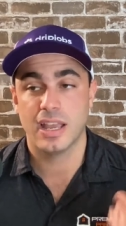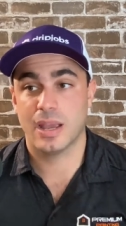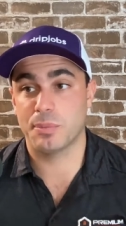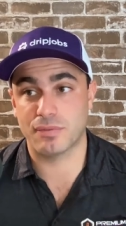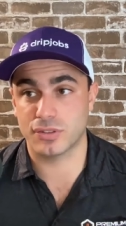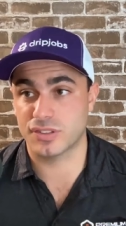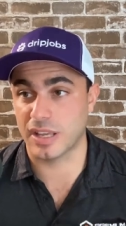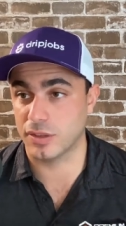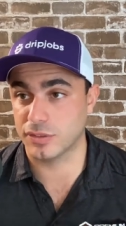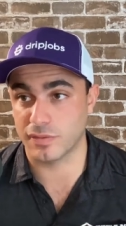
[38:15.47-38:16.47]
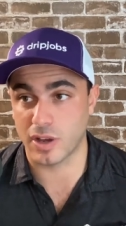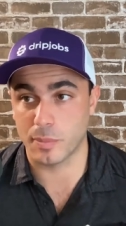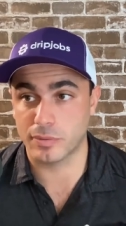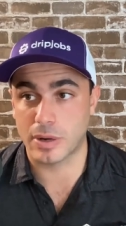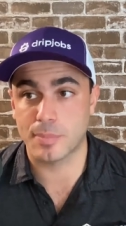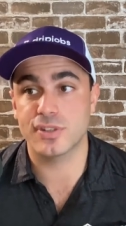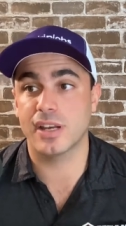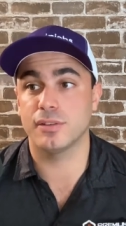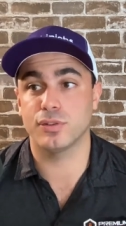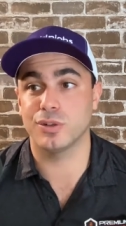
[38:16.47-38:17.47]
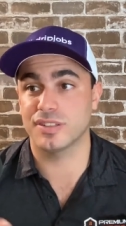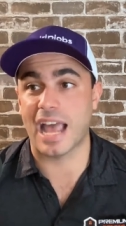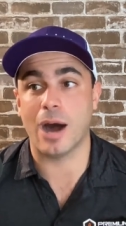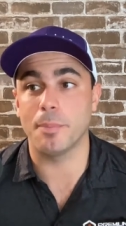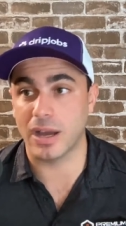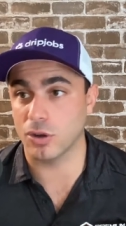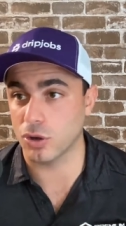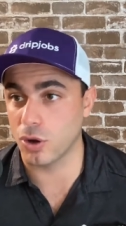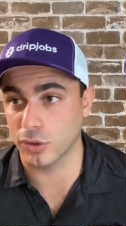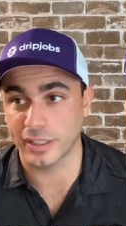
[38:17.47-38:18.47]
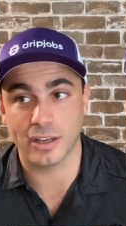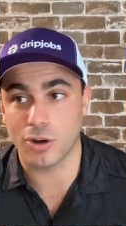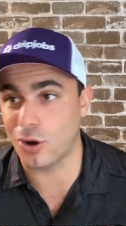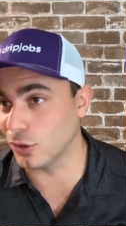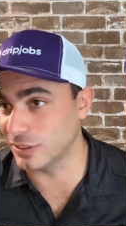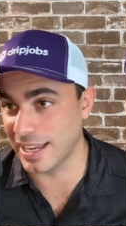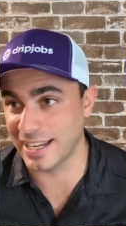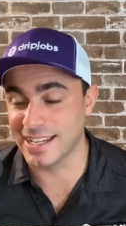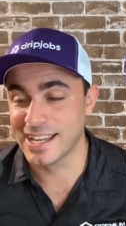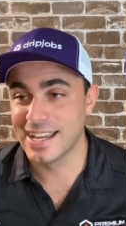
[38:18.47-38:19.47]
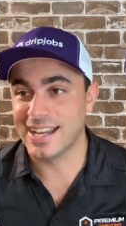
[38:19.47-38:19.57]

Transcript: and we have a sales development representative who does outbound calling all day